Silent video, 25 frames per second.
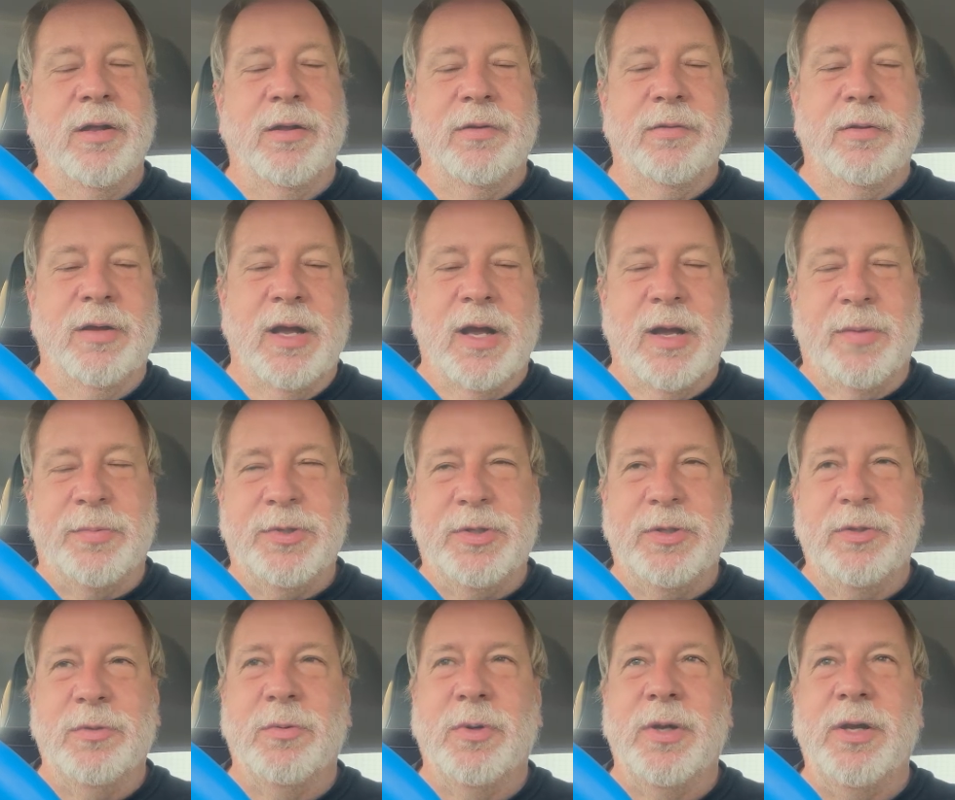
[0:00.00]

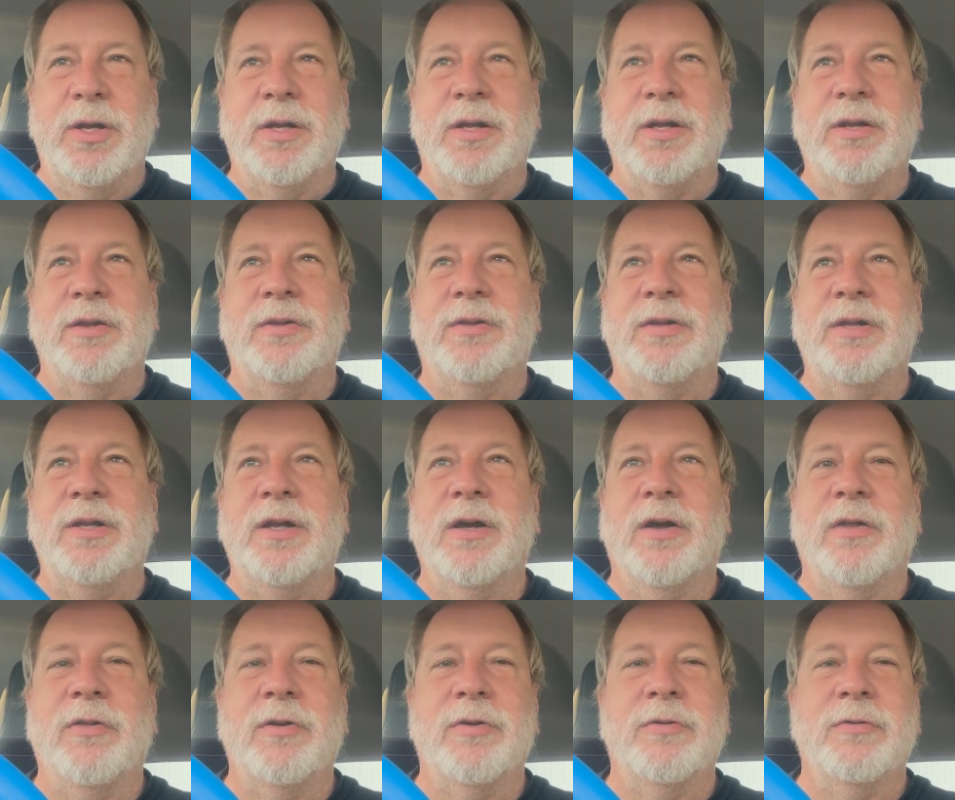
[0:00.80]
option where you can see
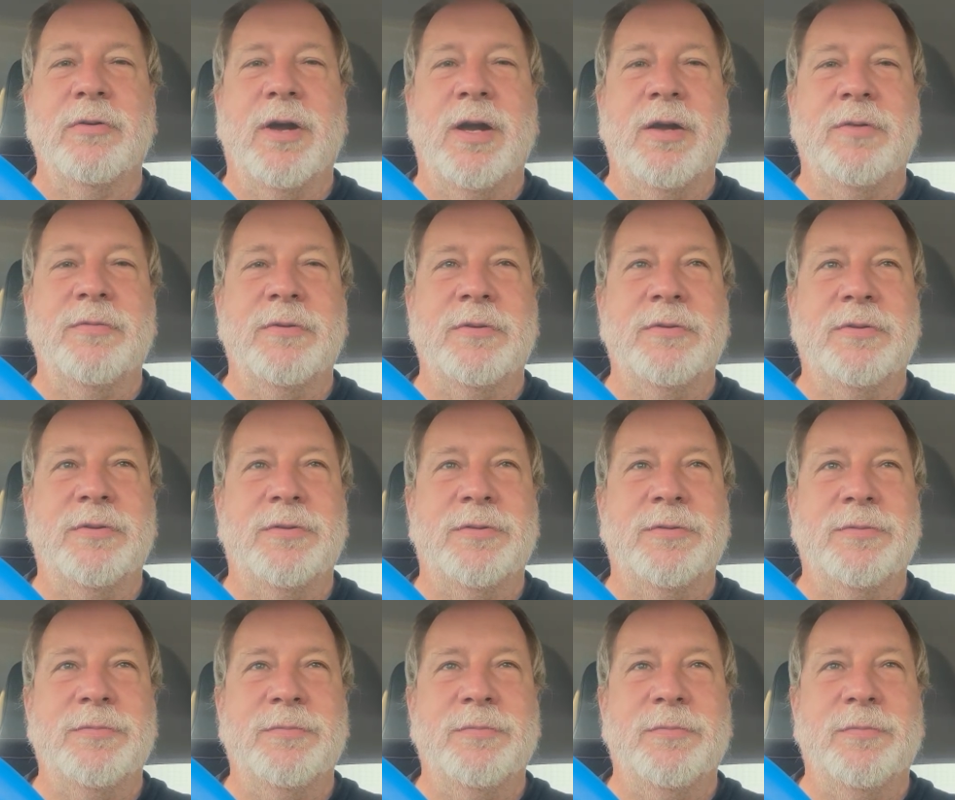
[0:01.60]
other
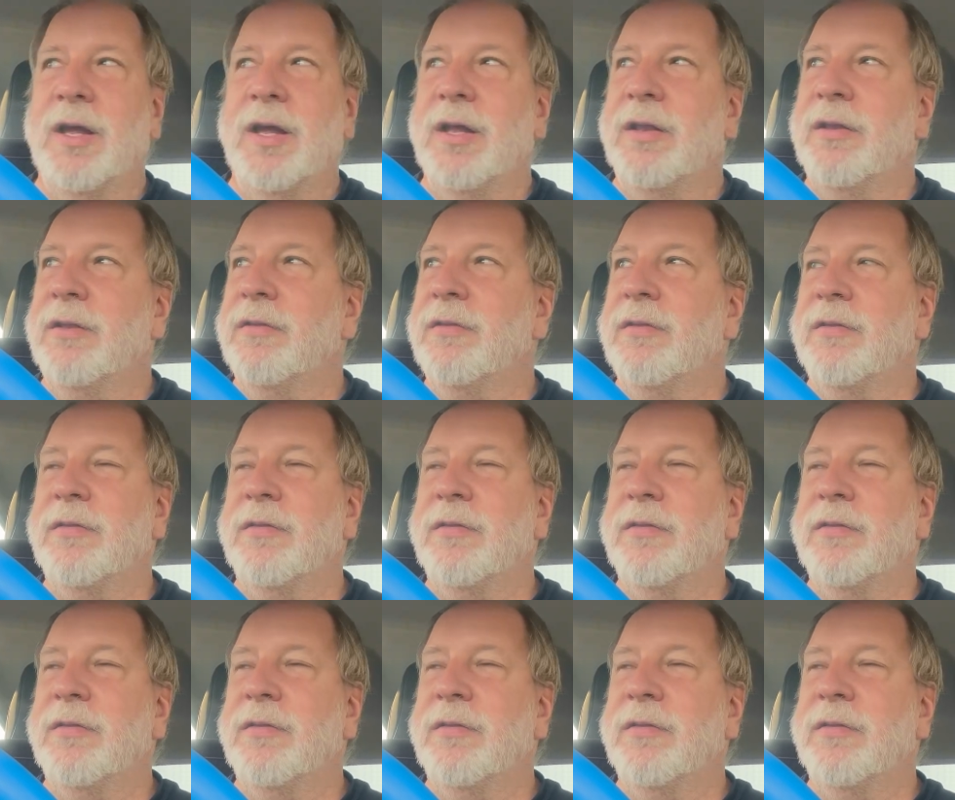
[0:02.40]
drivers, and